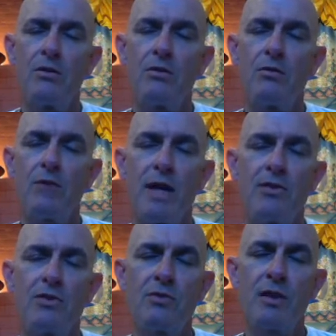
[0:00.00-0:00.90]

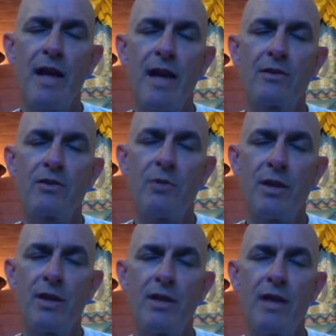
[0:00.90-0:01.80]
Rest relaxed
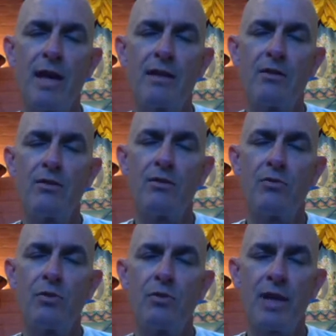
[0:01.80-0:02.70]
within that
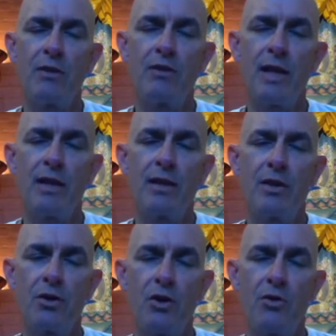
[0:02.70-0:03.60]
without letting it
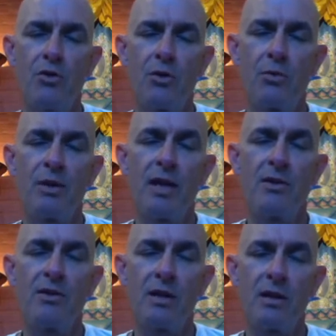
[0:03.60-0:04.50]
go or
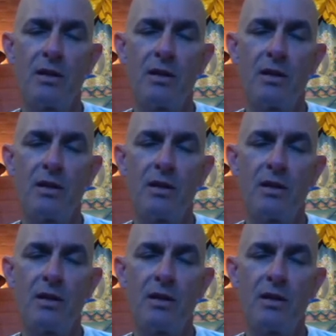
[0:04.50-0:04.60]
placing it.